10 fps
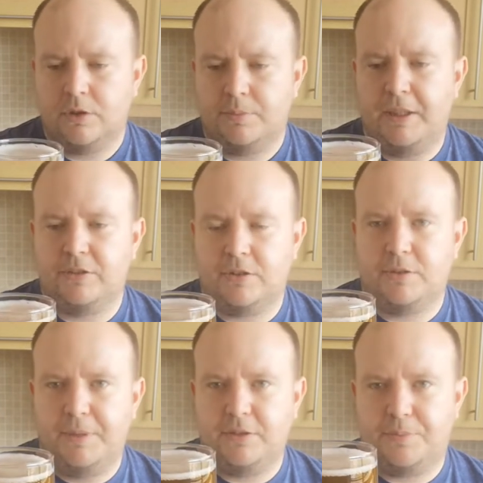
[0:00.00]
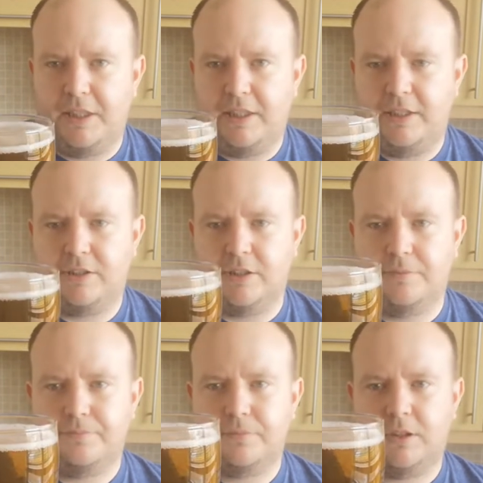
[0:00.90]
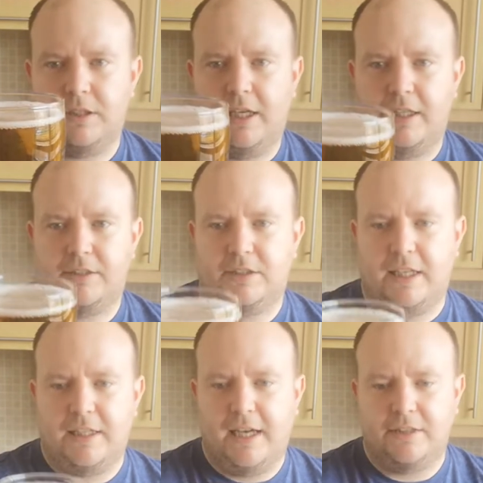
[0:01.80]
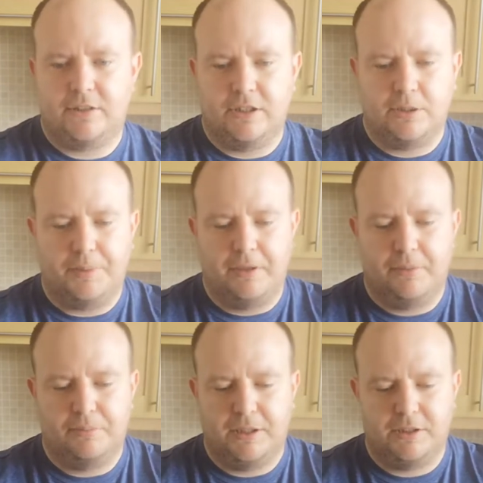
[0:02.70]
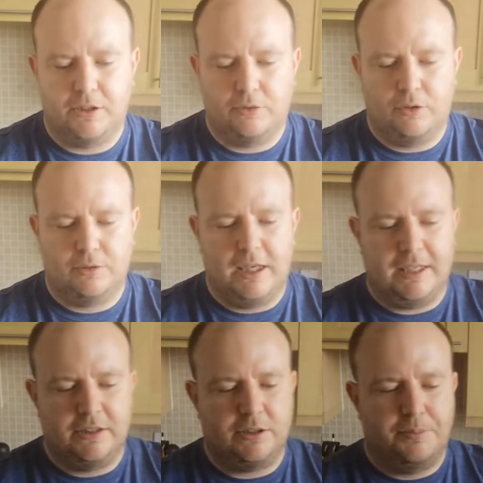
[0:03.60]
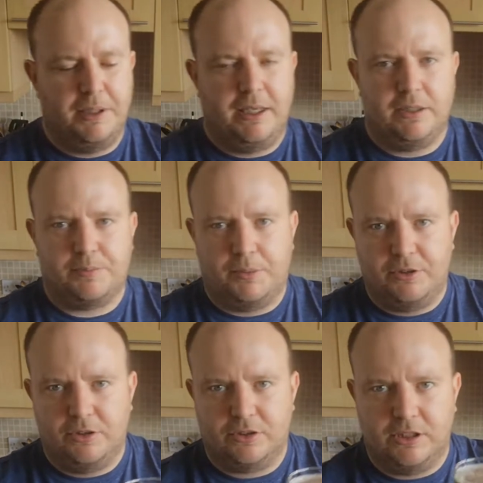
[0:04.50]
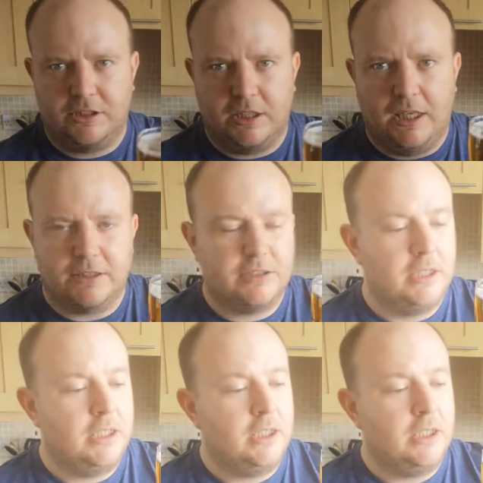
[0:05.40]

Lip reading: Smells pretty decent. yeah, as I say, the head's disappearing. Please don't hold that against the beer. It's probably just this glass.